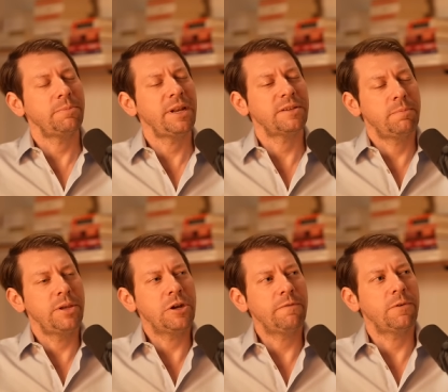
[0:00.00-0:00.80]
I mean, it's a
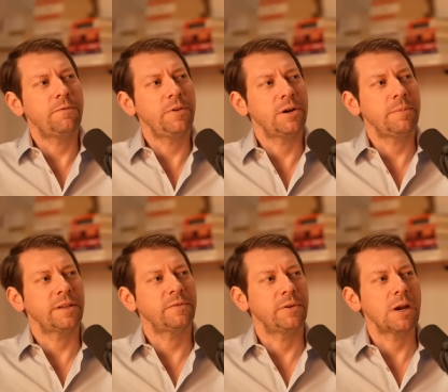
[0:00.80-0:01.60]
beautiful film
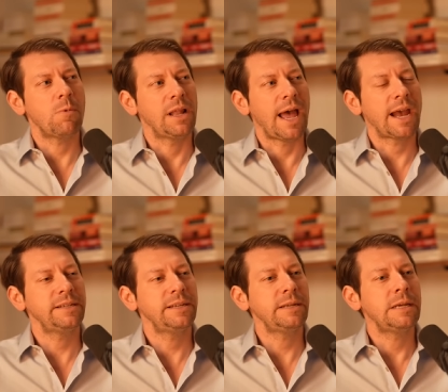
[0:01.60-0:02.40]
that's very well
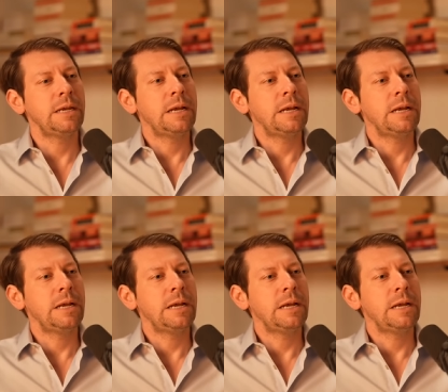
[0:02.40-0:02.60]
acted,